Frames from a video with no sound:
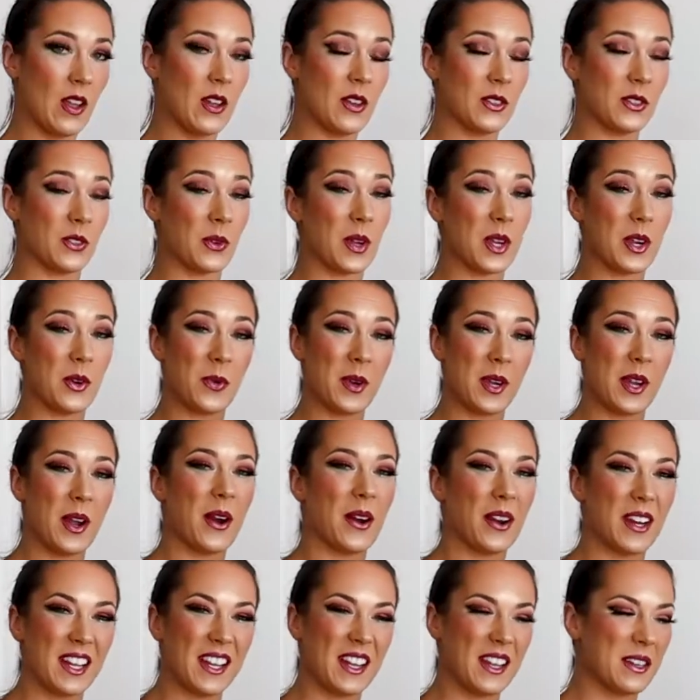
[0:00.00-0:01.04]
So here we
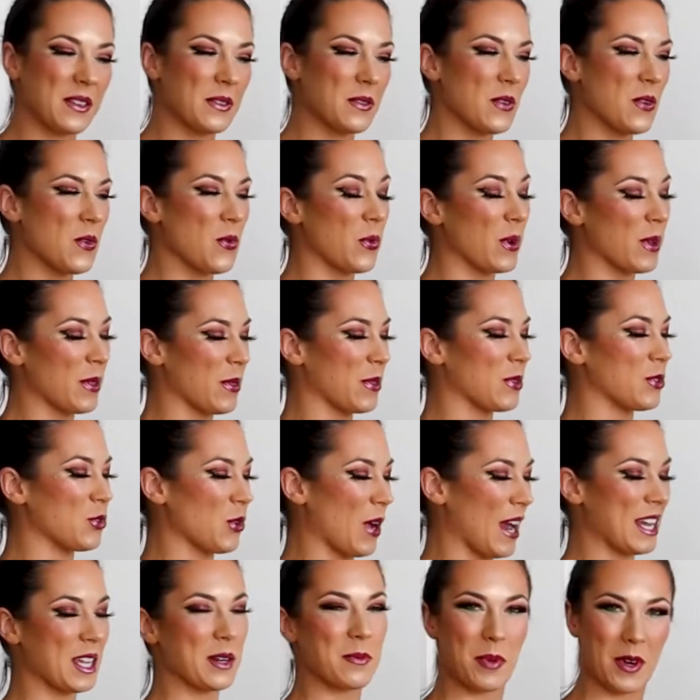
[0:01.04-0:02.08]
are again with
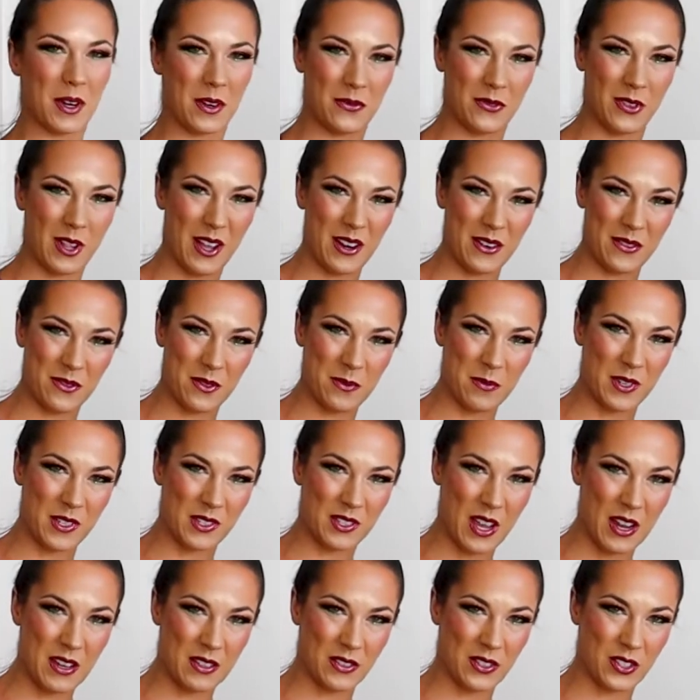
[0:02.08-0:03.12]
Dragon Butterfly from
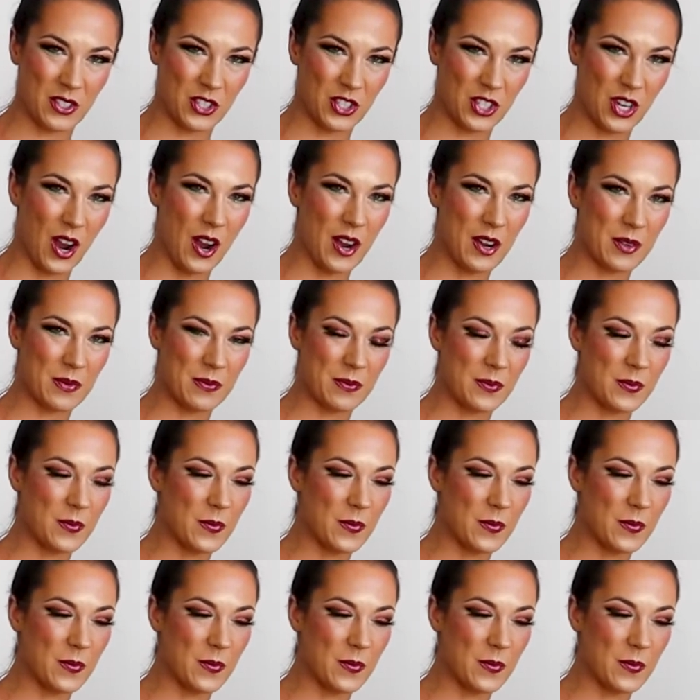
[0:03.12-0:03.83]
Designs to Shine.